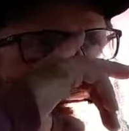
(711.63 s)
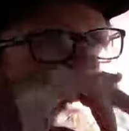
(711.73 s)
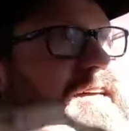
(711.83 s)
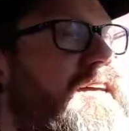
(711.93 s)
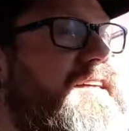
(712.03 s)

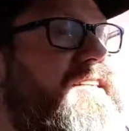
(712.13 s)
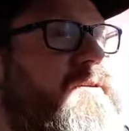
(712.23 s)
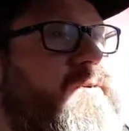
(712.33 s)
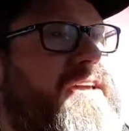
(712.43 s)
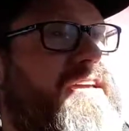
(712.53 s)
Uh, that
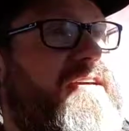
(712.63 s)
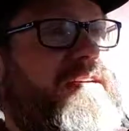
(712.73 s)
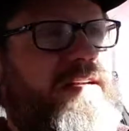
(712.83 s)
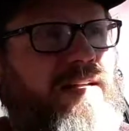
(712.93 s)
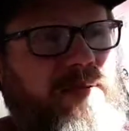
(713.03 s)
way
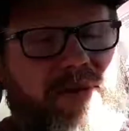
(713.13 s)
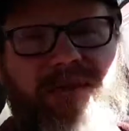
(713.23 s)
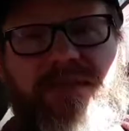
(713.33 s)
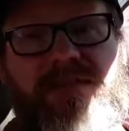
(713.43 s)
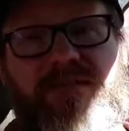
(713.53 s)
I'll be
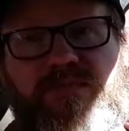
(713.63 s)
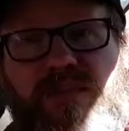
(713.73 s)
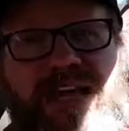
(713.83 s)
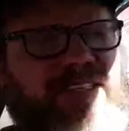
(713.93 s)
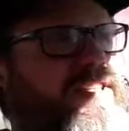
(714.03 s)
able to
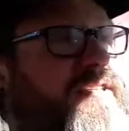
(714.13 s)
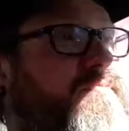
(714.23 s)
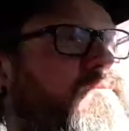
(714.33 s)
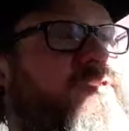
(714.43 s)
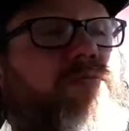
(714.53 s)
actually
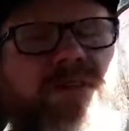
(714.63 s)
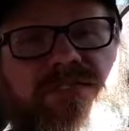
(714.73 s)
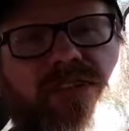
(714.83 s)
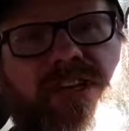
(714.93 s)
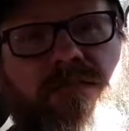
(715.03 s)
move my truck,